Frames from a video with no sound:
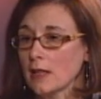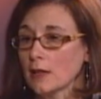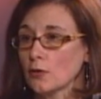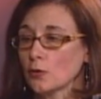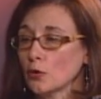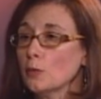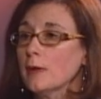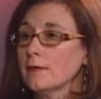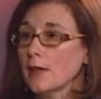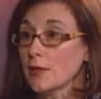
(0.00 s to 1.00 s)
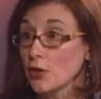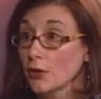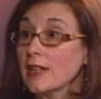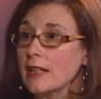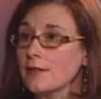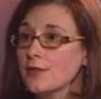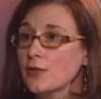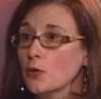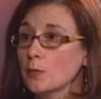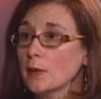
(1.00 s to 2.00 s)
a group of
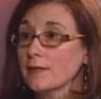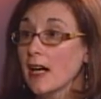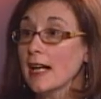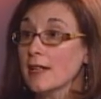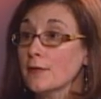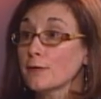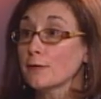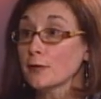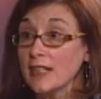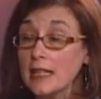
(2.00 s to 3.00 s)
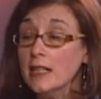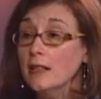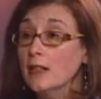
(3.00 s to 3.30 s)
attorneys who provide free